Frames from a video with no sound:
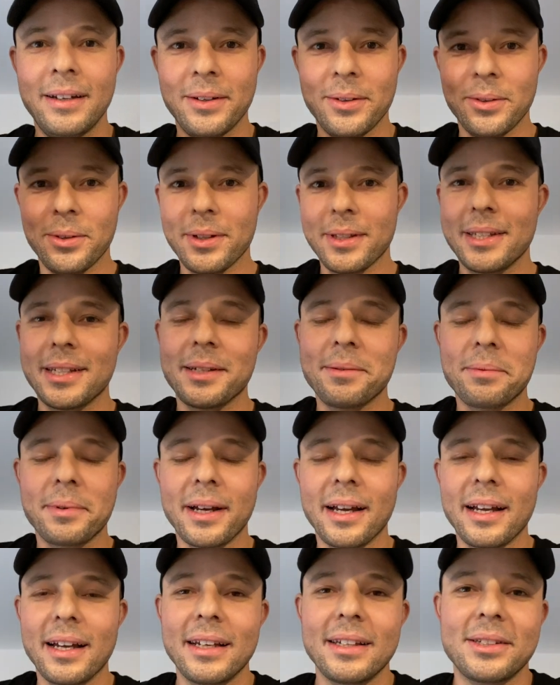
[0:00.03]
what's up
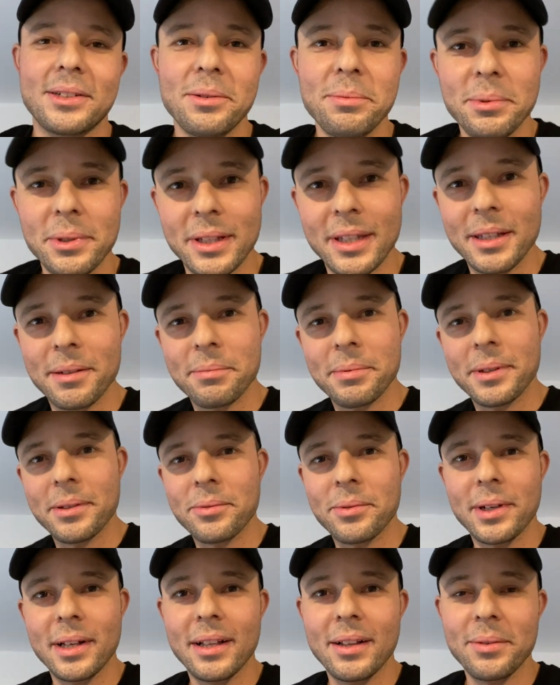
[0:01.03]
guys hope you're
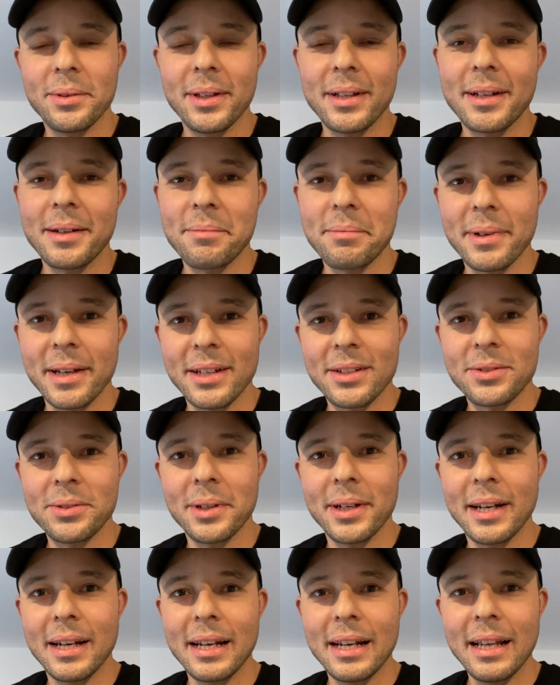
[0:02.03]
keeping well welcome back to
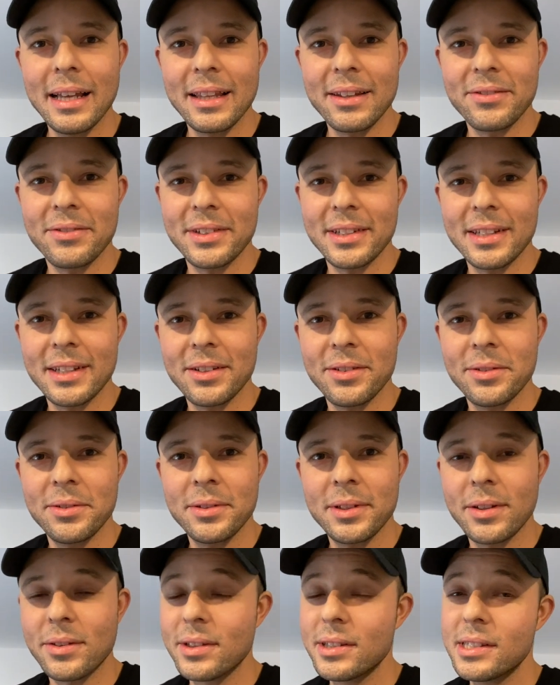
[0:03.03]
another video
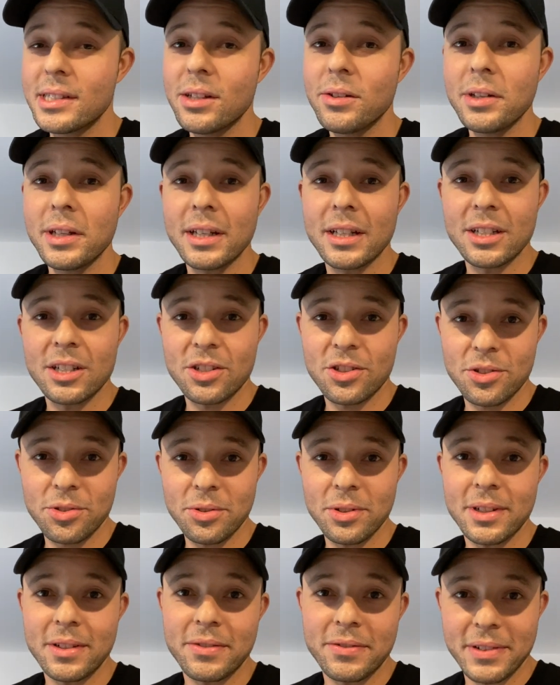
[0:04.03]
now this is only a
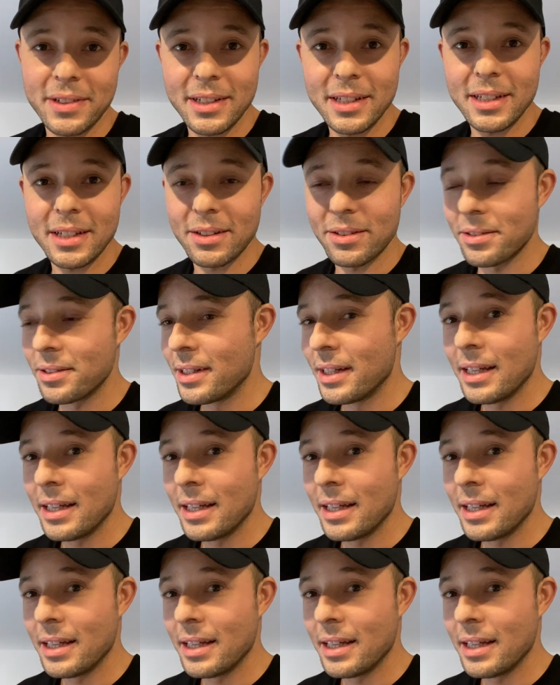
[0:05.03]
short video